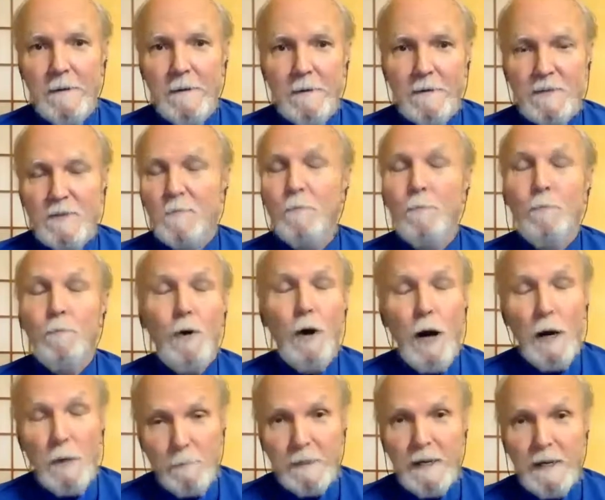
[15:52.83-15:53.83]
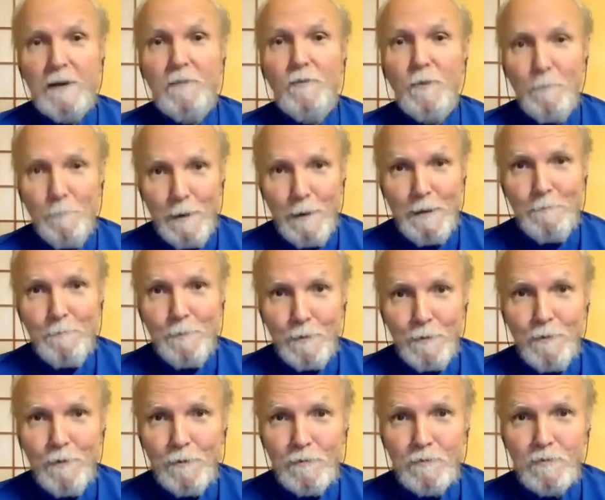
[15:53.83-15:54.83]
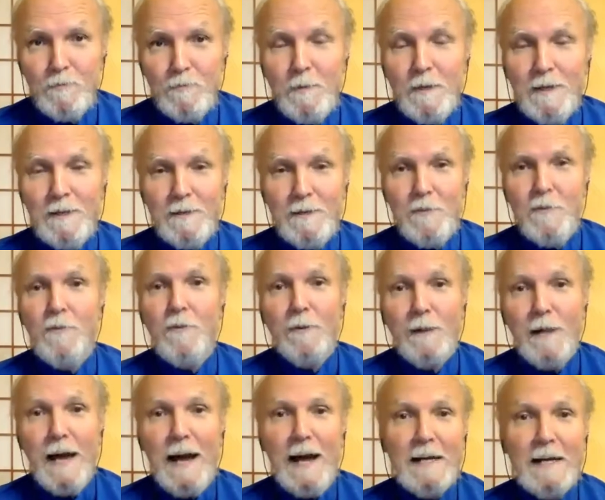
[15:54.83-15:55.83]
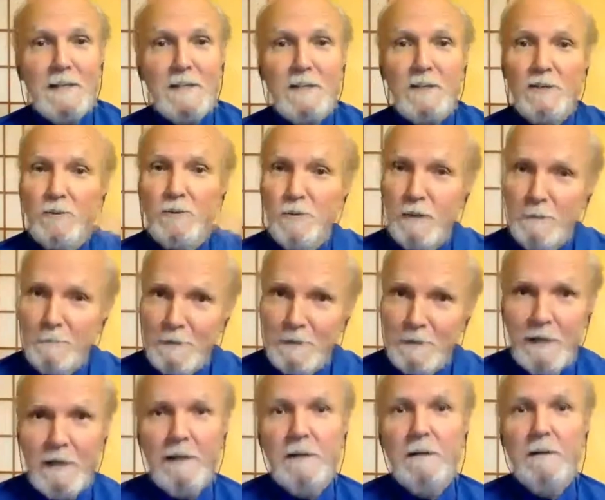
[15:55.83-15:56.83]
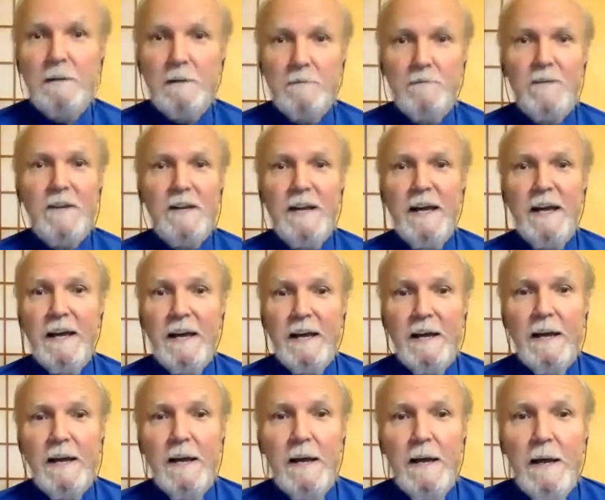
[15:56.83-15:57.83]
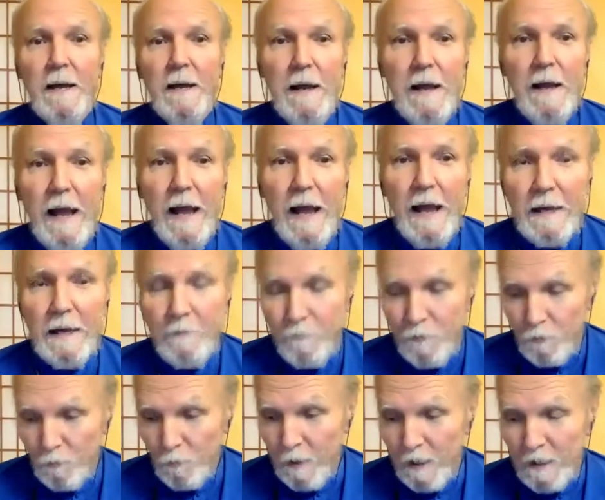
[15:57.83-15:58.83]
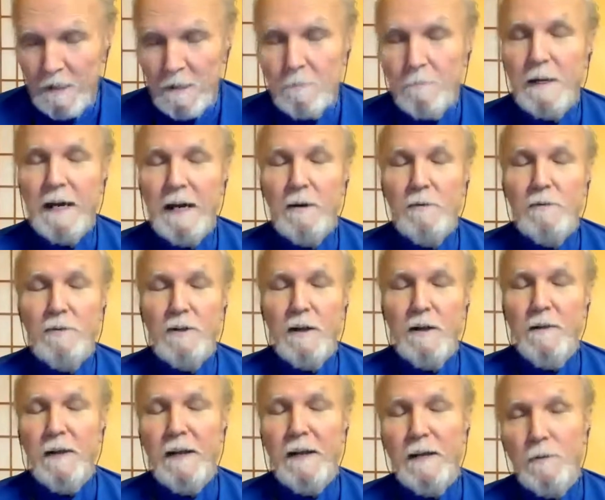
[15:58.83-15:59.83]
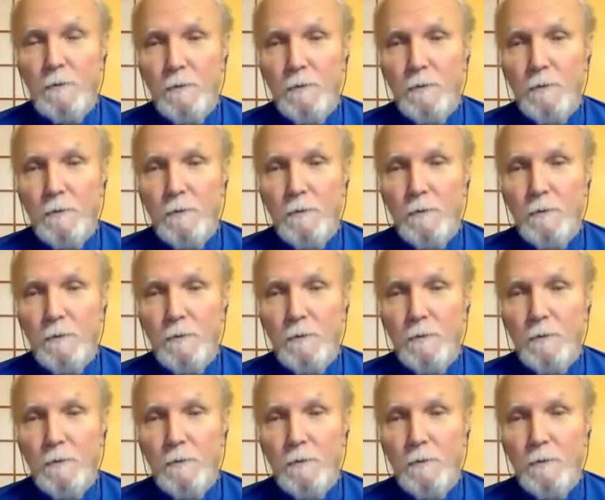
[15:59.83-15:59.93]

it's probably, I remember those because they're the last dream cycle of the day. And if you write them down and then you